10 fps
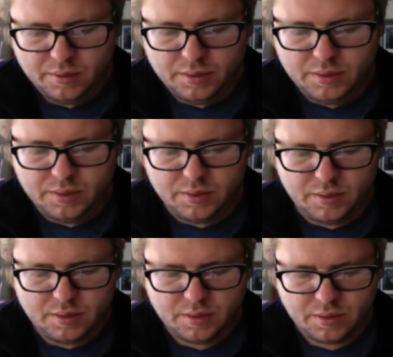All
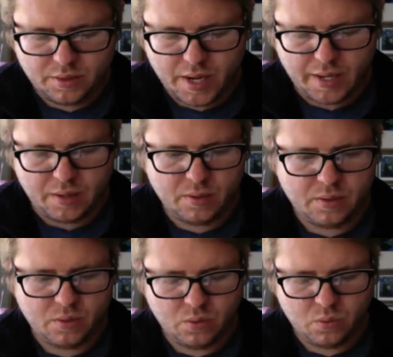right.
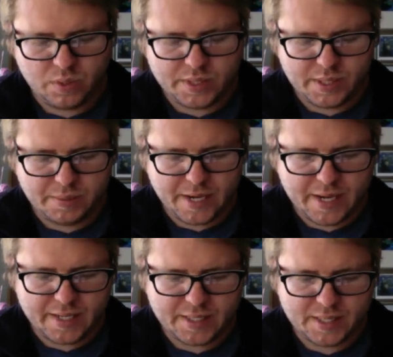What's up,
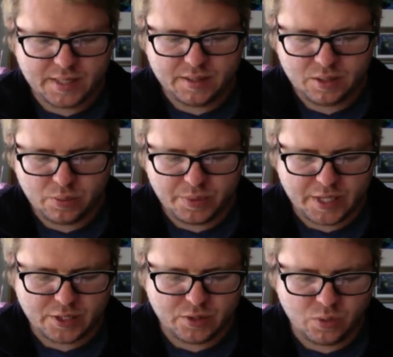guys? Hope you
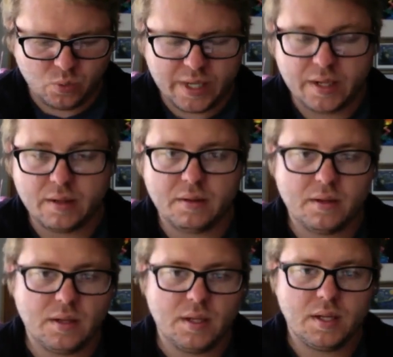guys are doing well.
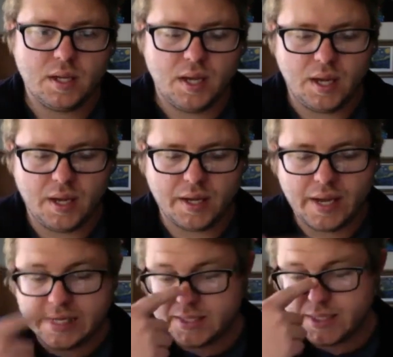
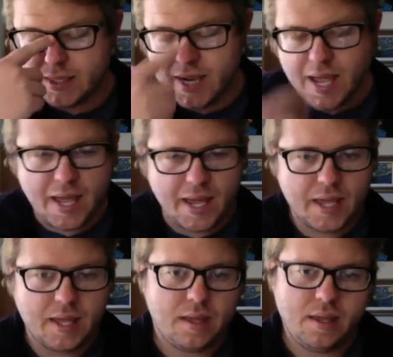Guys,
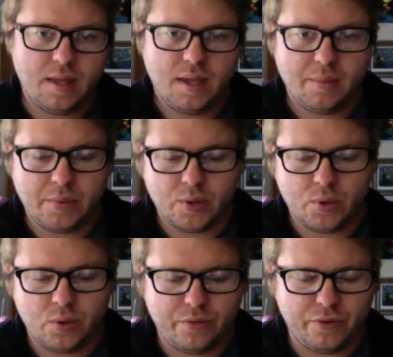today I'm
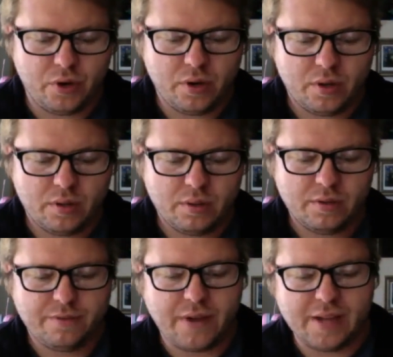going over
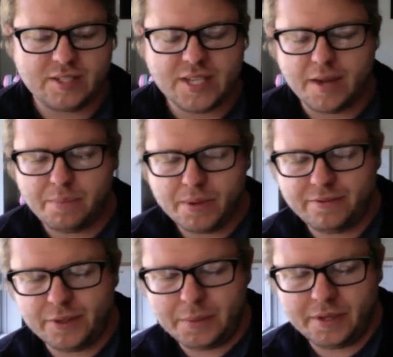5-step
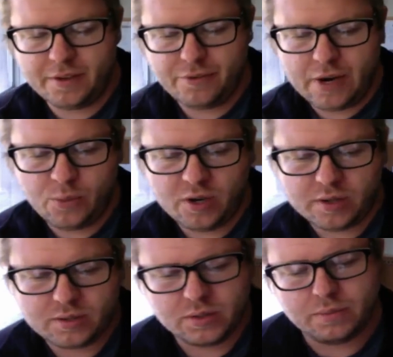flipping framework
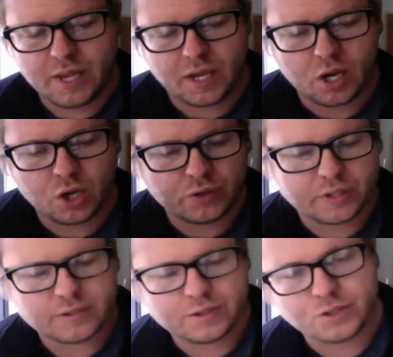to make
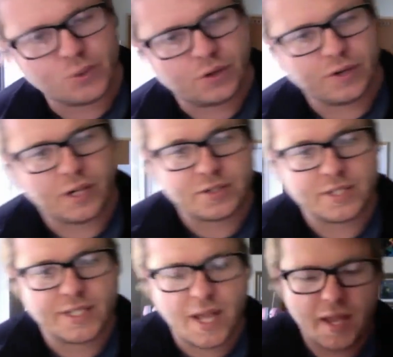$100 to $200 a
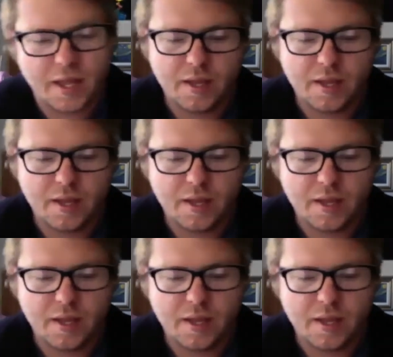day